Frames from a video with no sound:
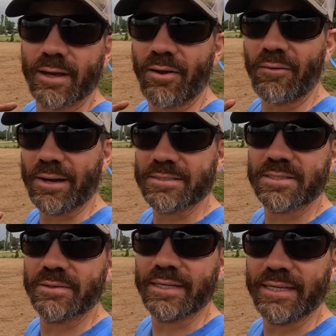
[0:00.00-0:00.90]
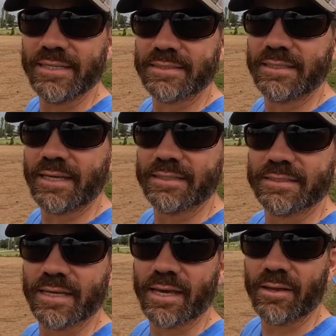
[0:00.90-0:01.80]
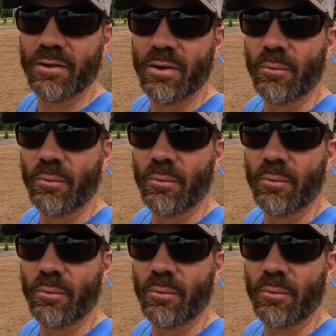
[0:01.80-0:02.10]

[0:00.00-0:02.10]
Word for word: All right, so it is the next day.